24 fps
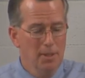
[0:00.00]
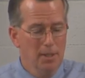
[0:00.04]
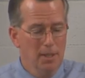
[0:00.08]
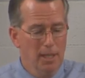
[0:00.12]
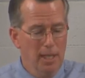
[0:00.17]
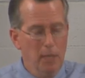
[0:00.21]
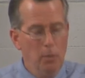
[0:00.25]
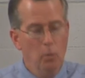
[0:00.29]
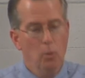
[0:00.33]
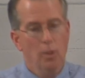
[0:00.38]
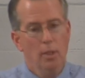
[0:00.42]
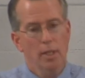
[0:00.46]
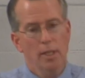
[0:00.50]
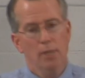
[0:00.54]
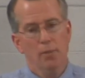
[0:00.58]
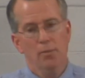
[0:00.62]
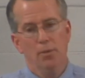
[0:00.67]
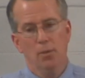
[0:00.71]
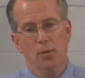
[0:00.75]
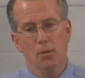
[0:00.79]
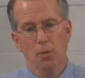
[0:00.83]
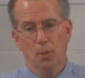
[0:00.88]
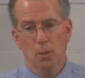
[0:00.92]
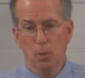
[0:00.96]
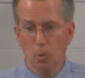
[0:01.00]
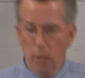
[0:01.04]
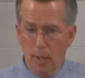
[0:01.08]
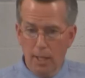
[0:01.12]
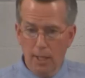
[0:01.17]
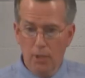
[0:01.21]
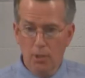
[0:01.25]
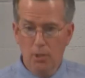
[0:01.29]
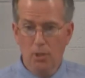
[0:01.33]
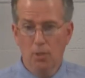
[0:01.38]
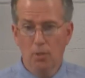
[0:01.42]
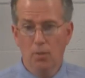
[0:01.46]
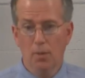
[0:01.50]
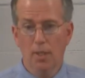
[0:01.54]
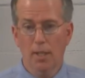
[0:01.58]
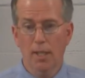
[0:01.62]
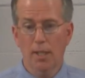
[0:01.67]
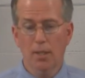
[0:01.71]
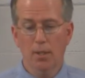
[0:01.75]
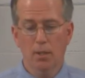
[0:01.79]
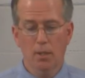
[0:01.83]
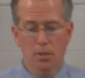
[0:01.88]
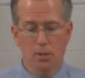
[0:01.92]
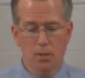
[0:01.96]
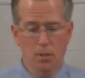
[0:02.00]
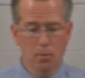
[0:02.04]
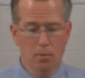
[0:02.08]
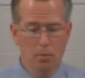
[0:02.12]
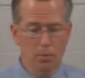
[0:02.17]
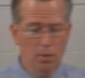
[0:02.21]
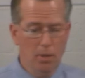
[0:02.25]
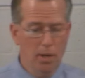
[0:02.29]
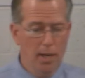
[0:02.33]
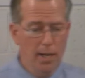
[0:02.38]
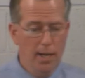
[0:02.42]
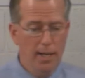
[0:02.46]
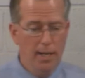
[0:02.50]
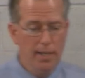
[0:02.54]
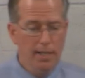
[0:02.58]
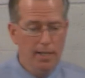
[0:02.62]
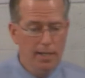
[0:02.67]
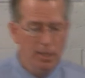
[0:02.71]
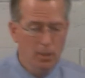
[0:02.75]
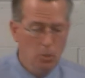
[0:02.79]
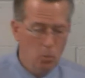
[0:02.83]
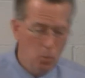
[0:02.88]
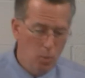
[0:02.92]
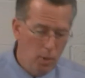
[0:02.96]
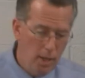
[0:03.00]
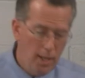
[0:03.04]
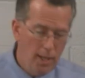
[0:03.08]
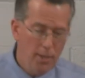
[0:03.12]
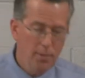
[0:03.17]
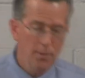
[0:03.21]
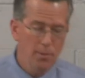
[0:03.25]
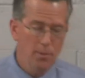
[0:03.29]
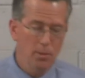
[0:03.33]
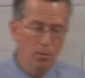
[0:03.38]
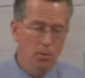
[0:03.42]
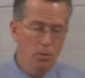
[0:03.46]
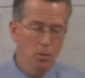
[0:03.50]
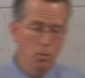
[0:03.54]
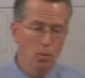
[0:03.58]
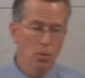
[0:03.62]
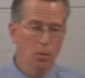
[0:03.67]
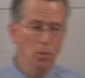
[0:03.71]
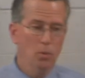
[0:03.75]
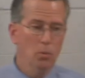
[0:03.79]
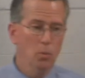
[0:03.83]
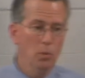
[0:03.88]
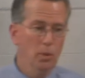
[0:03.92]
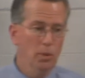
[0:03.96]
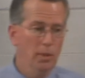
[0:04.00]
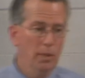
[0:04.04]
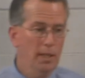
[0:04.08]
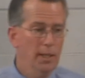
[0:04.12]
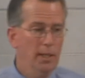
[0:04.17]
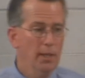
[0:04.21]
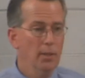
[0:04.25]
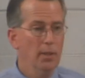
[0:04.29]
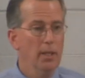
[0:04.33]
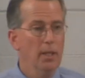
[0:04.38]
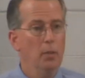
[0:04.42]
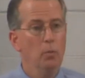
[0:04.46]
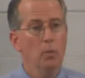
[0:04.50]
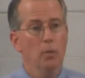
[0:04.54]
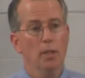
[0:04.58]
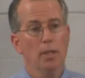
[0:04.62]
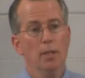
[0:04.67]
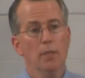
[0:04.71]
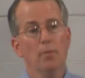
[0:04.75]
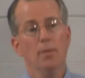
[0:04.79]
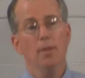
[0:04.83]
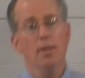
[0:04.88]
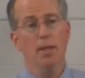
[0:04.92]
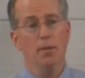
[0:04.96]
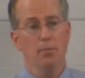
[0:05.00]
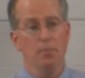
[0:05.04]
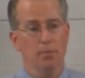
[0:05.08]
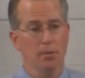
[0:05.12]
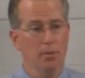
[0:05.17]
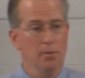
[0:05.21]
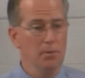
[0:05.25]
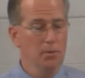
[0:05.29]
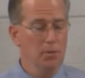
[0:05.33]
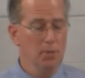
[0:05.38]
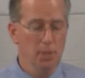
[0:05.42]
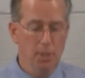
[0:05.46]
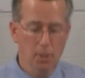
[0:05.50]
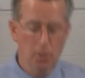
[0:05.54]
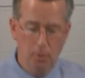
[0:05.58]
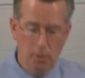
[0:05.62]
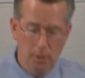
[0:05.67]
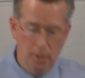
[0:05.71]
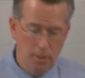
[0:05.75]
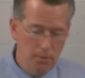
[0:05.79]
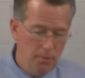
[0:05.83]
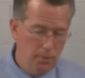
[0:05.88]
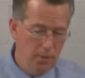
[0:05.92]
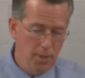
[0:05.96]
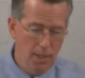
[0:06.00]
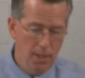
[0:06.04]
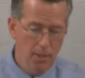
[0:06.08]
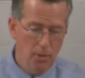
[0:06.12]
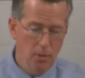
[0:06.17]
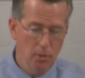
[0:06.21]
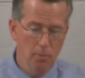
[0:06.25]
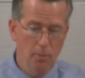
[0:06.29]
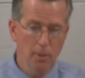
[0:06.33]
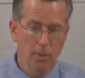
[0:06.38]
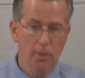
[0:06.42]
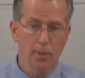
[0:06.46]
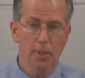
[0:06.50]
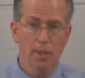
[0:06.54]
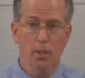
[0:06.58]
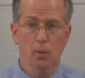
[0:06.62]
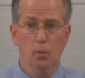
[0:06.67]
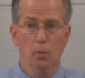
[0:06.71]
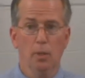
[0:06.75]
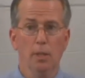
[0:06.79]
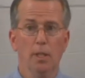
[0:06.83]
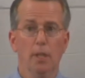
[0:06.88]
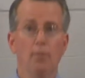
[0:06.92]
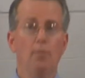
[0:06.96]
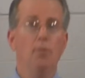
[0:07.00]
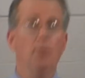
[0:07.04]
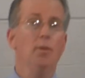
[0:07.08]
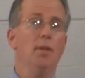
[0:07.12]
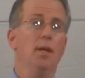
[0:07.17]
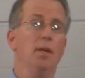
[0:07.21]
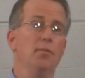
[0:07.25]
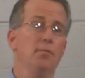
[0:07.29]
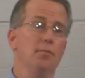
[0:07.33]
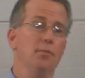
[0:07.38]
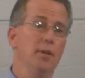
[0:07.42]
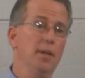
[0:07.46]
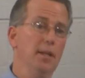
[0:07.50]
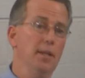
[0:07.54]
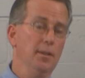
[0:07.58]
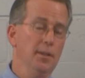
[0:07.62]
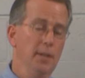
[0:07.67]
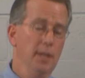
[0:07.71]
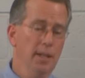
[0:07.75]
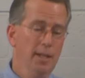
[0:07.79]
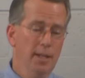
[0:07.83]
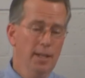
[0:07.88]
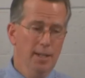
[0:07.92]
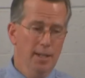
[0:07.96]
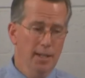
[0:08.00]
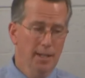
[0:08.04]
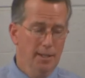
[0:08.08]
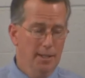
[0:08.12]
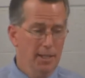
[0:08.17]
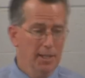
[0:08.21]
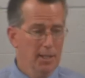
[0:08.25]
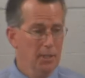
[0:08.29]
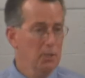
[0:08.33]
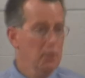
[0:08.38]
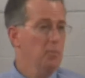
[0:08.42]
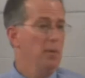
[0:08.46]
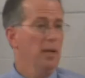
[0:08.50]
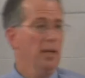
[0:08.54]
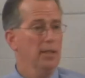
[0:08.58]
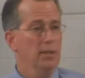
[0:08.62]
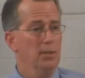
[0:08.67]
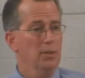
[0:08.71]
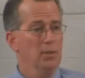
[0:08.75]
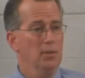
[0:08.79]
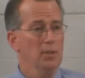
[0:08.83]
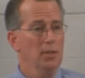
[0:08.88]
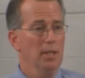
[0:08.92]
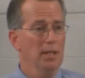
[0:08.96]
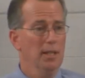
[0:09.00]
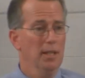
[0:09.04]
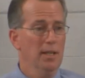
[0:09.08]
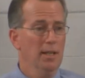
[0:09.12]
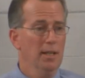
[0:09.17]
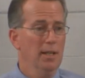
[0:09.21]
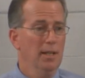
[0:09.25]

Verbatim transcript: he will give you the grace you need to pray in a way that the Lord will hear. He will give you that fervency. He'll give you that humility. He'll give you that faith and that expectancy.